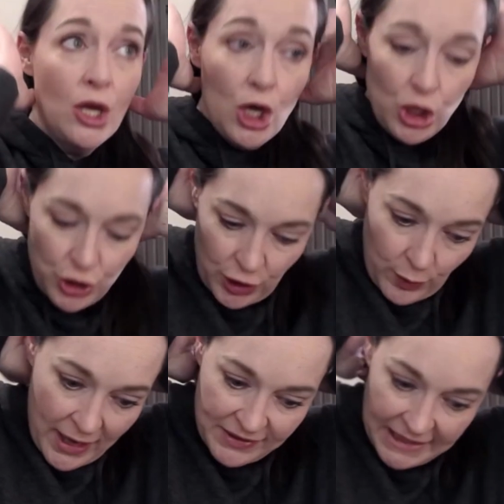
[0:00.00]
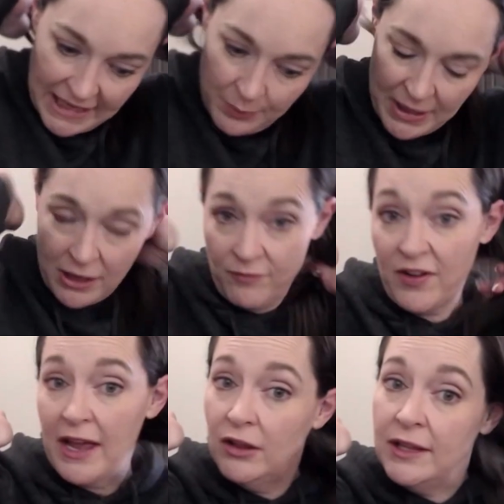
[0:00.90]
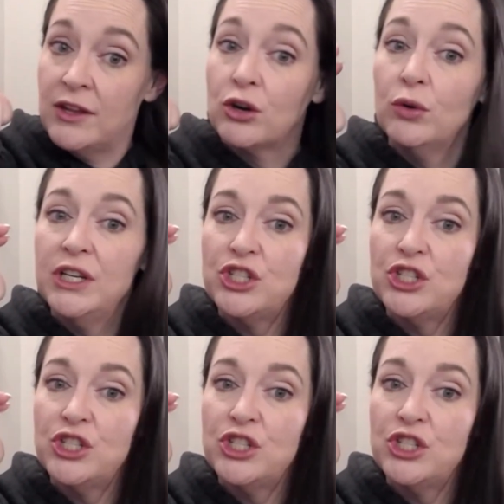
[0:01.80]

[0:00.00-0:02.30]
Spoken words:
So you have to keep that on file, and they're going to